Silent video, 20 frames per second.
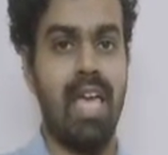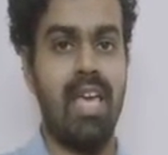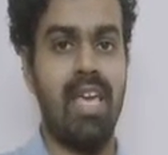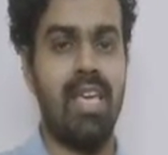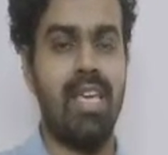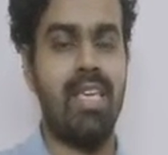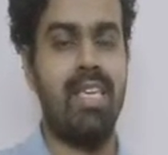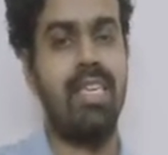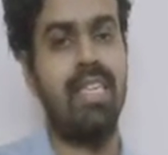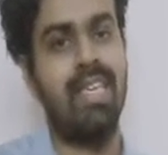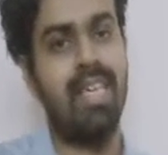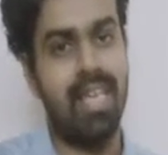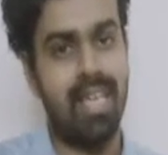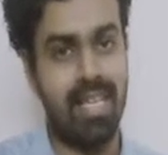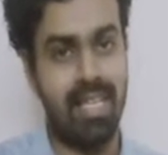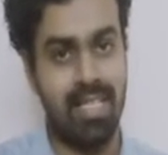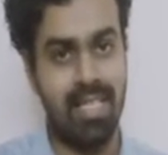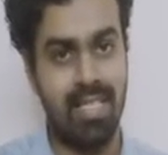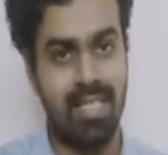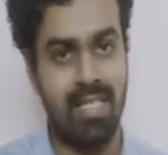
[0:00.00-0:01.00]

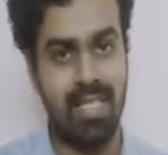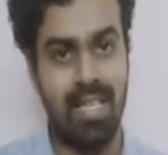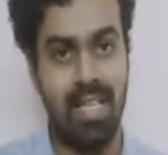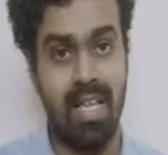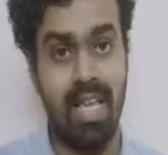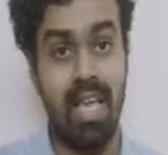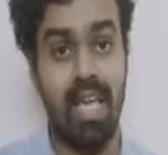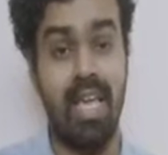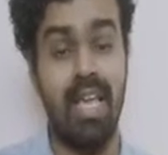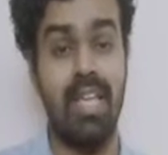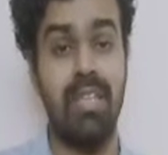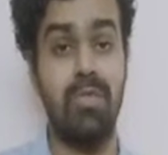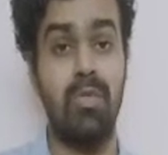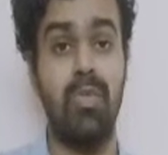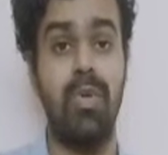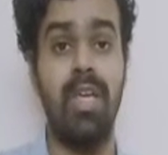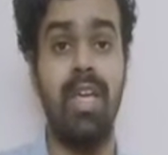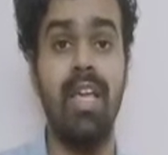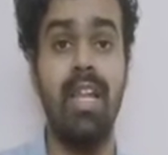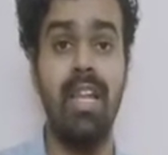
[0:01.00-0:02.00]
Yes, his
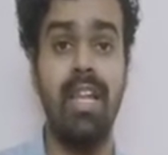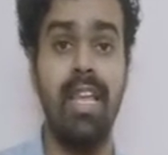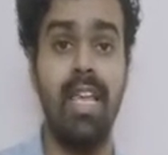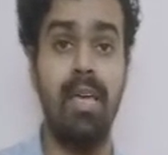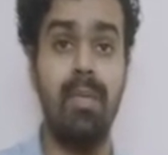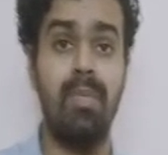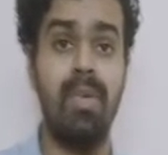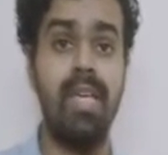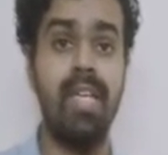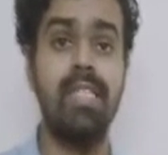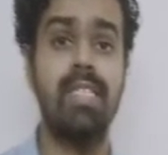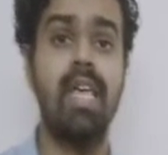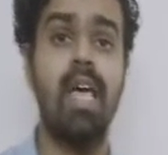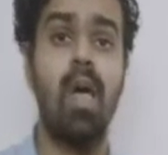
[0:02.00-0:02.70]
real name is